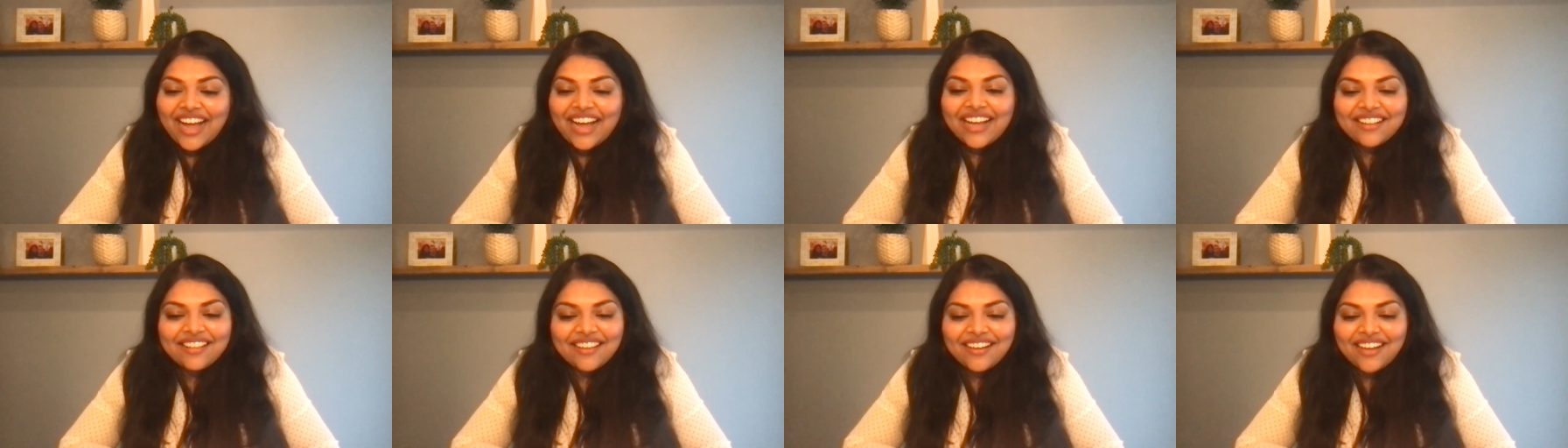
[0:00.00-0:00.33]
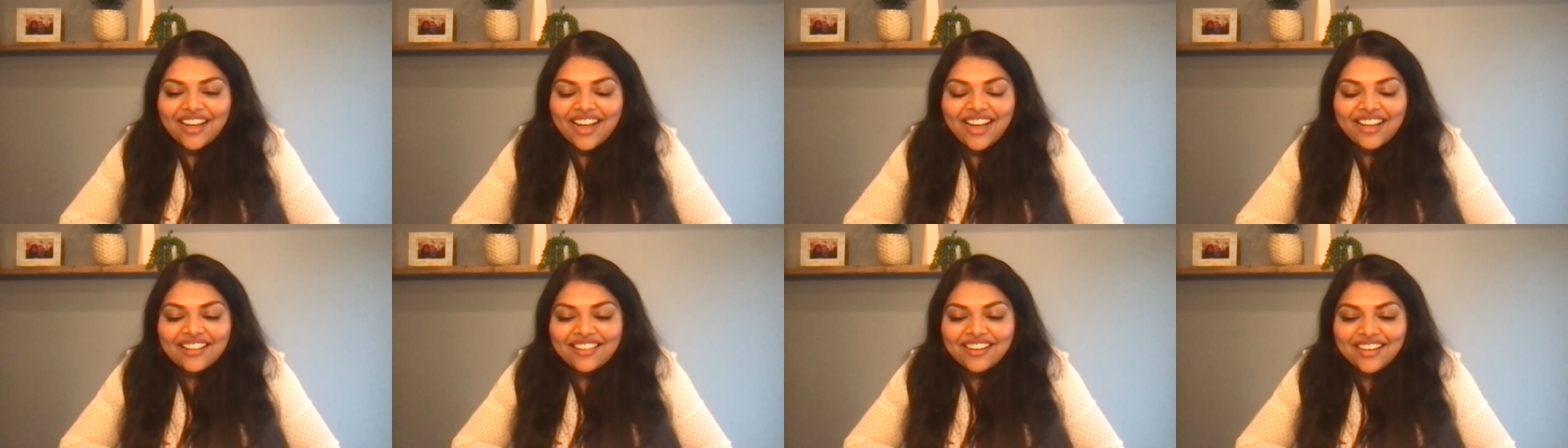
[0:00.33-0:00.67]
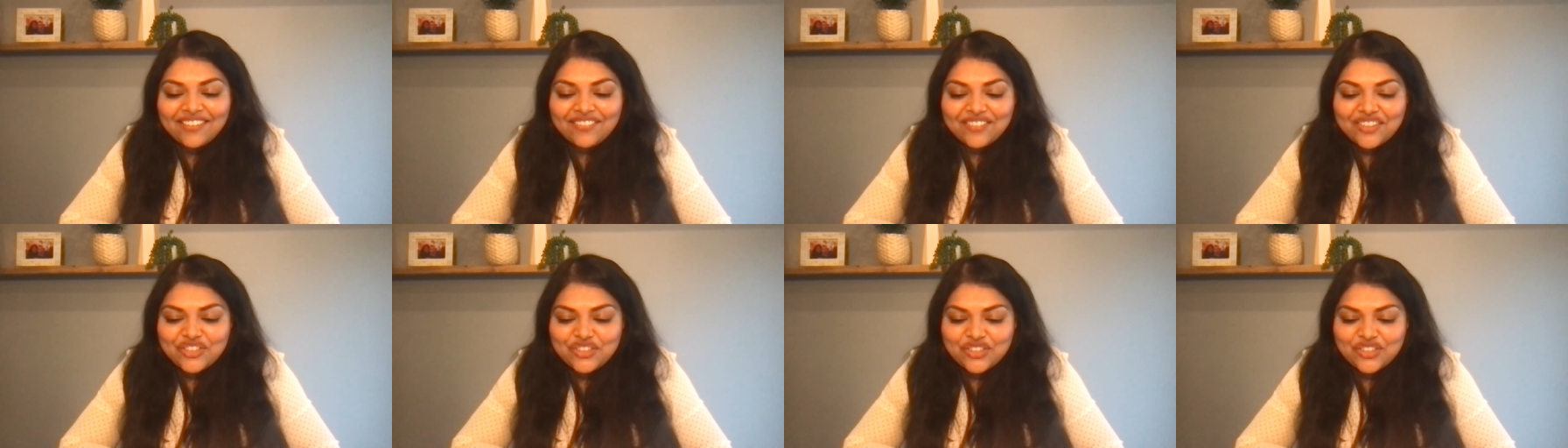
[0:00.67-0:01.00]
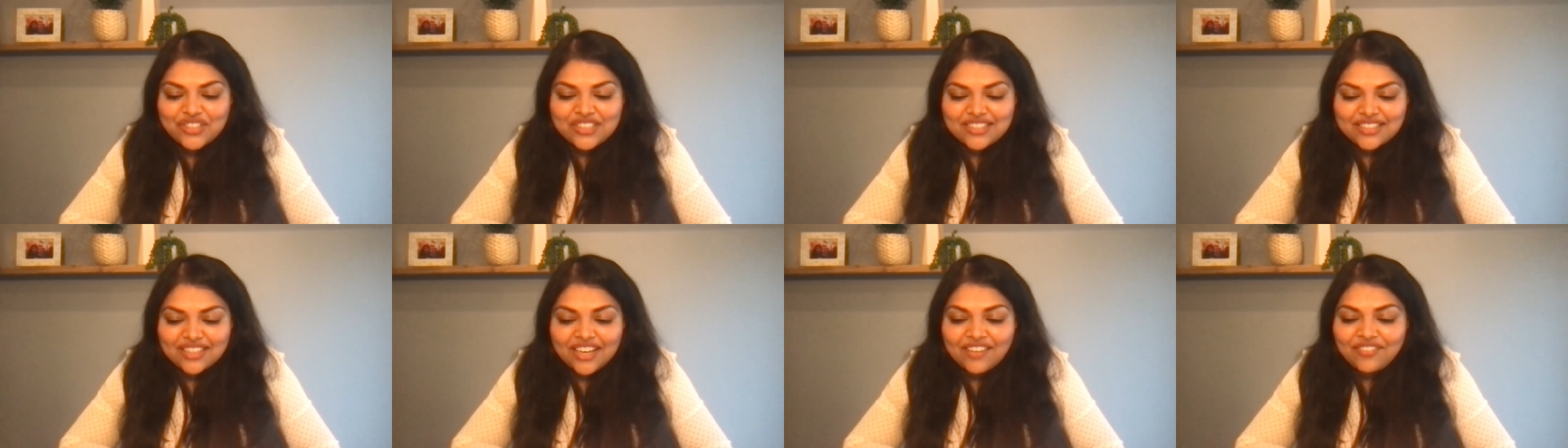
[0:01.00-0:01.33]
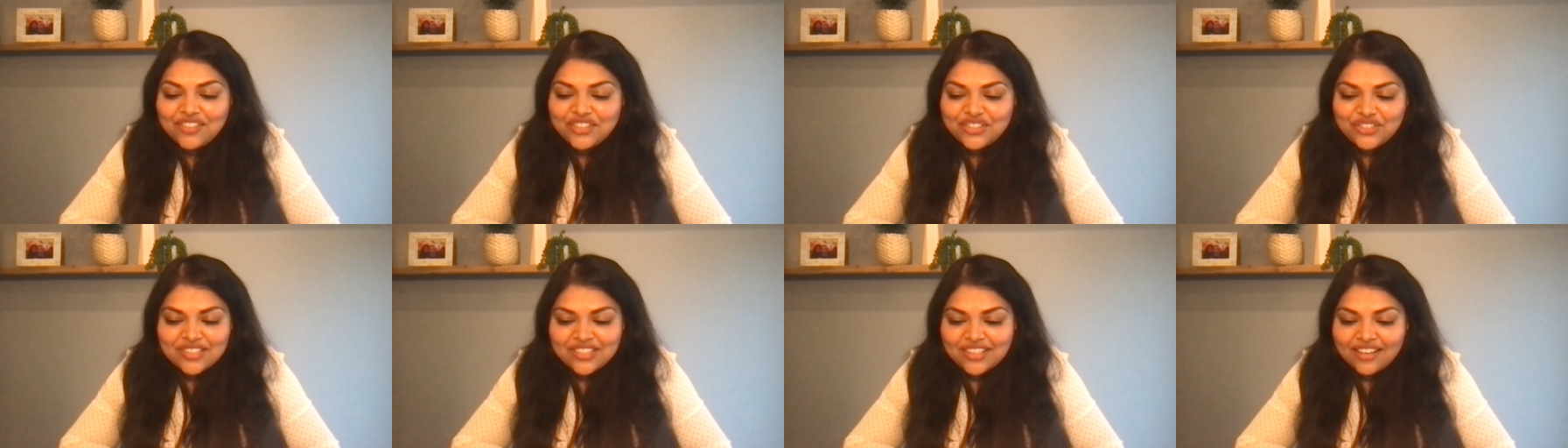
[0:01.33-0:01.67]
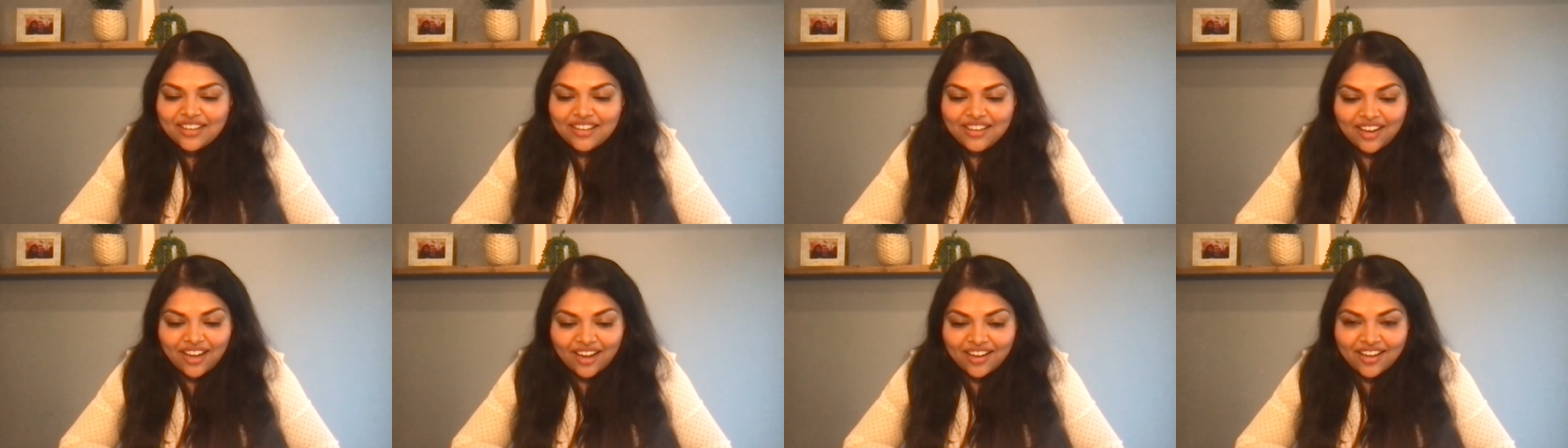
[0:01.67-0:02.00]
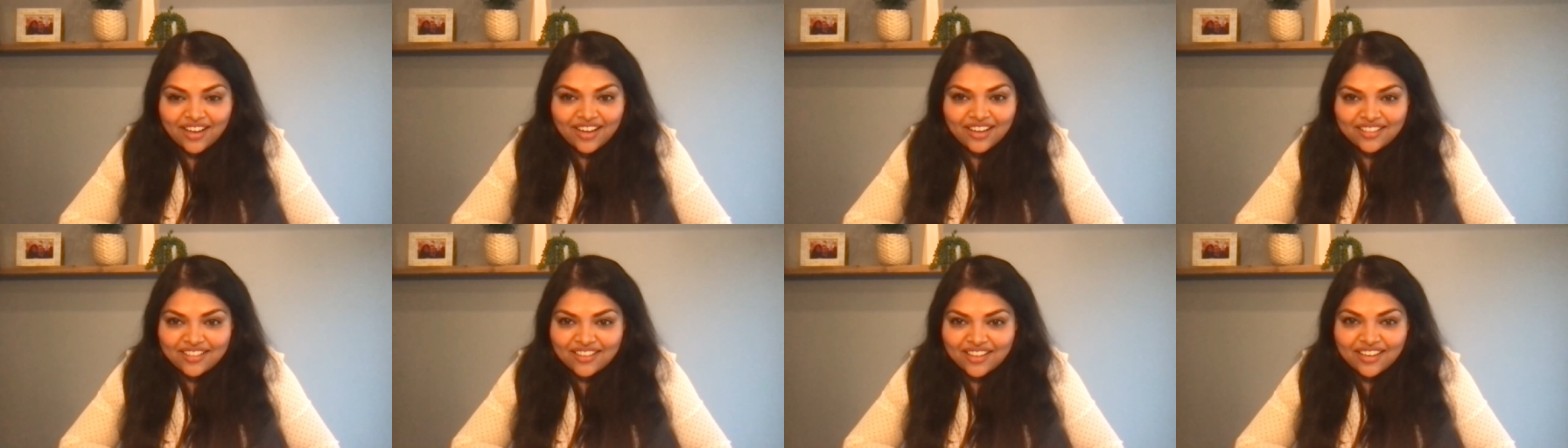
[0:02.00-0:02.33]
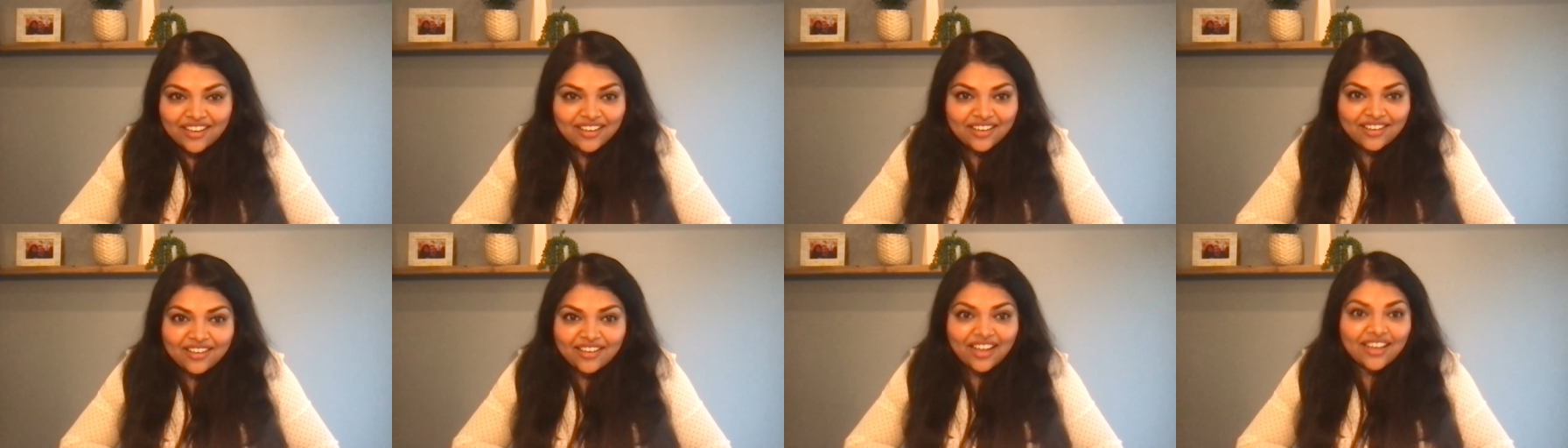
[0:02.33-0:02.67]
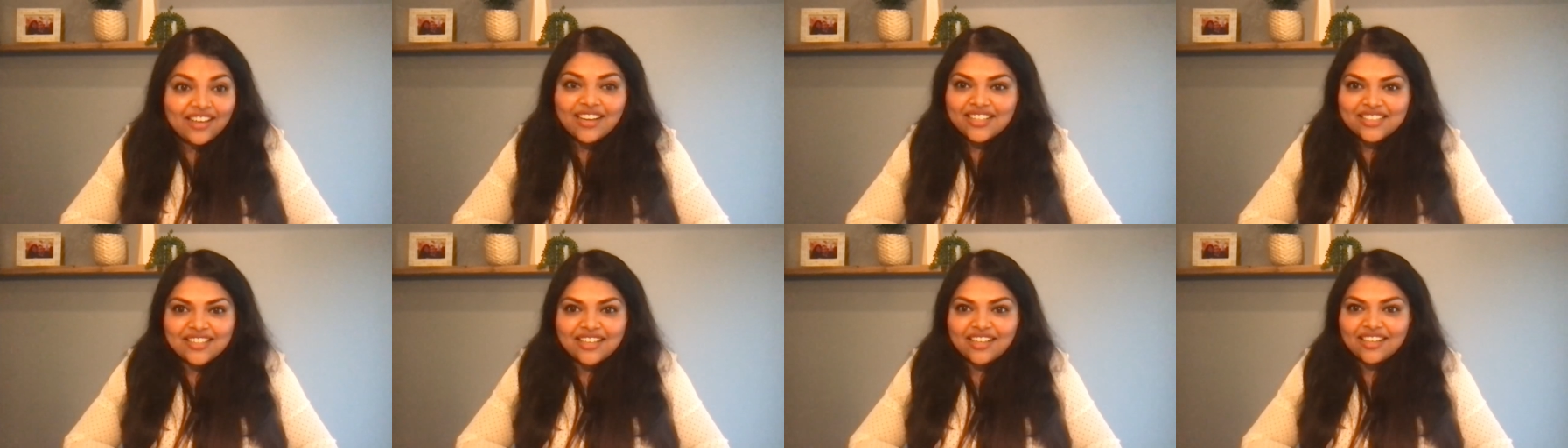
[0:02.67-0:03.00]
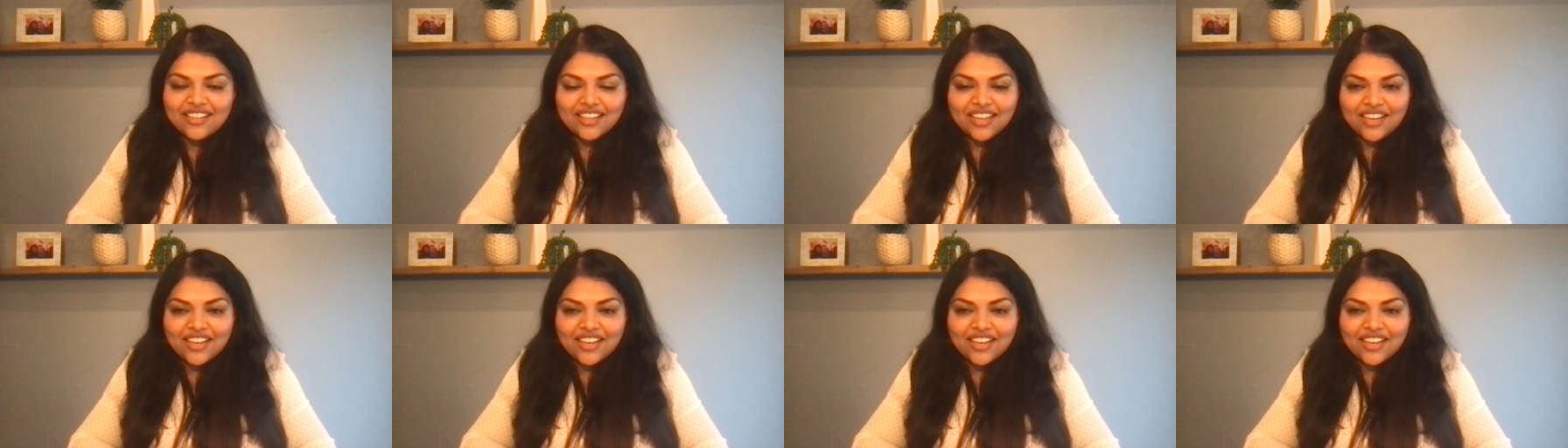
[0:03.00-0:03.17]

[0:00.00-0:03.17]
I think it was just luck, I think, and like I said,